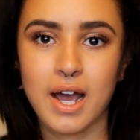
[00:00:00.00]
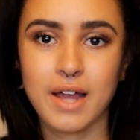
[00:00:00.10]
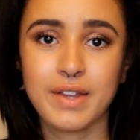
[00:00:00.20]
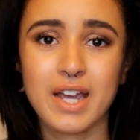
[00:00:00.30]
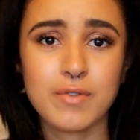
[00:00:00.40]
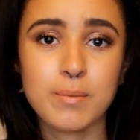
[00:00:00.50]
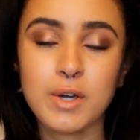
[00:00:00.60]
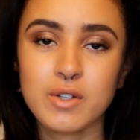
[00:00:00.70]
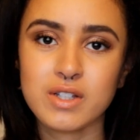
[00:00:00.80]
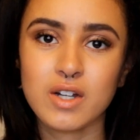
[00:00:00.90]
And they have the
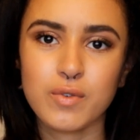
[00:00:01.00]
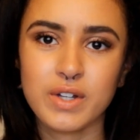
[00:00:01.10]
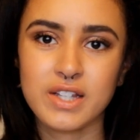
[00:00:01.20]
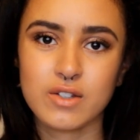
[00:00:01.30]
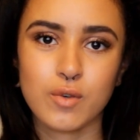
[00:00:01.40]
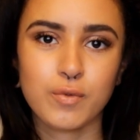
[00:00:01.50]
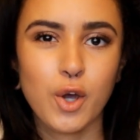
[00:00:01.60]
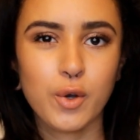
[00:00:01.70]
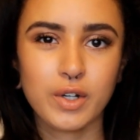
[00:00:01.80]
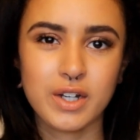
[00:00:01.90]
most lovely sort of
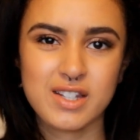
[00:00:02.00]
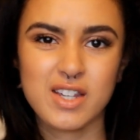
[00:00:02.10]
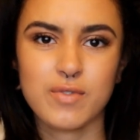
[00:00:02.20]
coconutty,